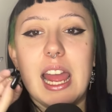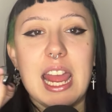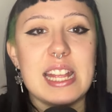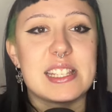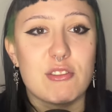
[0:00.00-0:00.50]

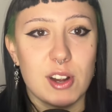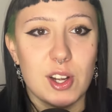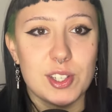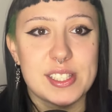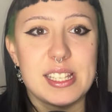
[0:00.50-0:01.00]
It's
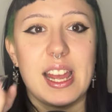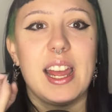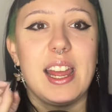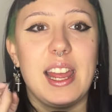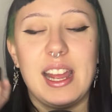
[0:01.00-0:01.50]
gross.
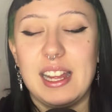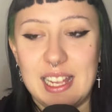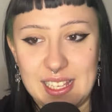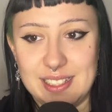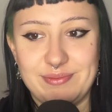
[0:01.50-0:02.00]

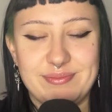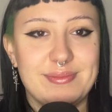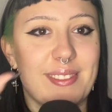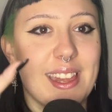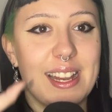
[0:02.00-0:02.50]

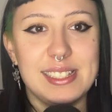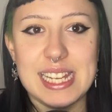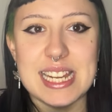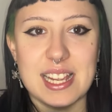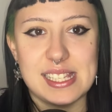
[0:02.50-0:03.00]

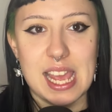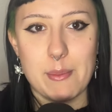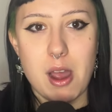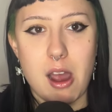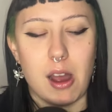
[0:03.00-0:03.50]
Need I say
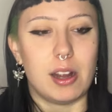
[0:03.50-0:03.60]
more?